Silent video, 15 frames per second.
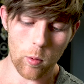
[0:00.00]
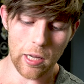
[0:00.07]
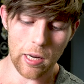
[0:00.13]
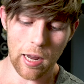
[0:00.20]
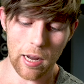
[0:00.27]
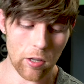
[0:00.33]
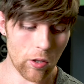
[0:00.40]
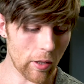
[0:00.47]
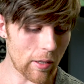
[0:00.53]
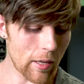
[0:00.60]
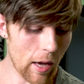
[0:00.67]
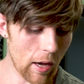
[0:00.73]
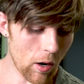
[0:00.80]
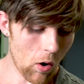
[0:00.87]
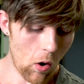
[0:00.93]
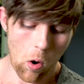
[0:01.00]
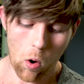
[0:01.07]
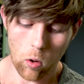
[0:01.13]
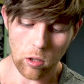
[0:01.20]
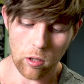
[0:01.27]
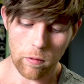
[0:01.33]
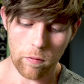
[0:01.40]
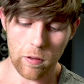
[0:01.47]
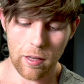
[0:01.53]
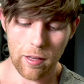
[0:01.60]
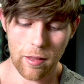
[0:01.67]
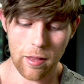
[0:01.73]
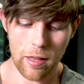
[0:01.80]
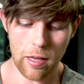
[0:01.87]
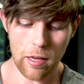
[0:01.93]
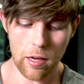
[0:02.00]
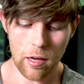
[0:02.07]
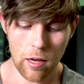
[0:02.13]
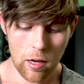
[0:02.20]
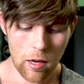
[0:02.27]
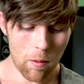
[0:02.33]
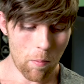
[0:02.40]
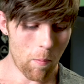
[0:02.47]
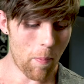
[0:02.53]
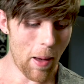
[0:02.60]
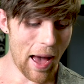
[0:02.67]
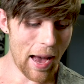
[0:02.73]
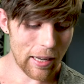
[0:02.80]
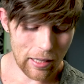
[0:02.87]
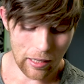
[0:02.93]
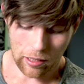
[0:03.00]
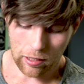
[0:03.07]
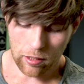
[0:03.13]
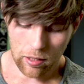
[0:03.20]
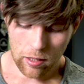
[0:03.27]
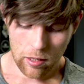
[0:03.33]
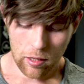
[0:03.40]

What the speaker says: we can actually take all of the backing